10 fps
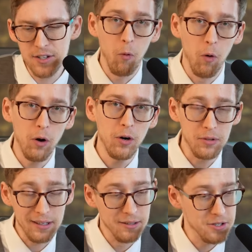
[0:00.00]
Or you
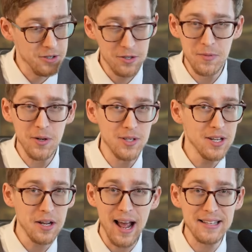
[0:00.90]
can listen to
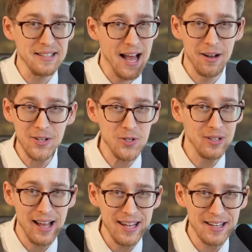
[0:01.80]
music as loud as you
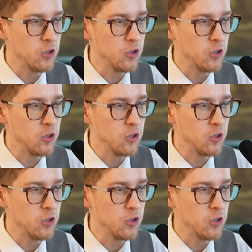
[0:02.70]
like.